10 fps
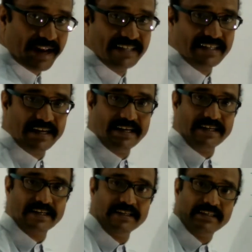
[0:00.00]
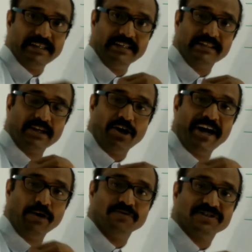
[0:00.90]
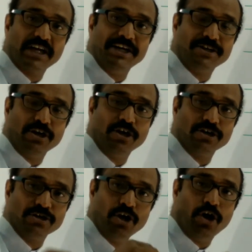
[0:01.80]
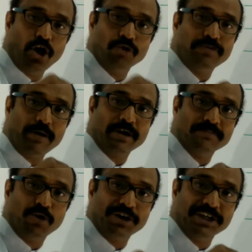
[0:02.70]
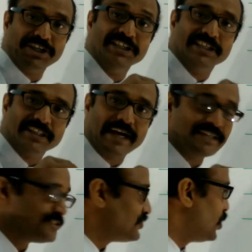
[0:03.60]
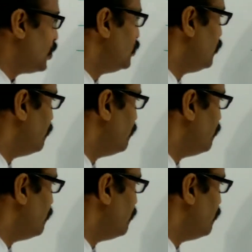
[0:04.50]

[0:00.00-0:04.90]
present in the endoskeleton of our body, that is the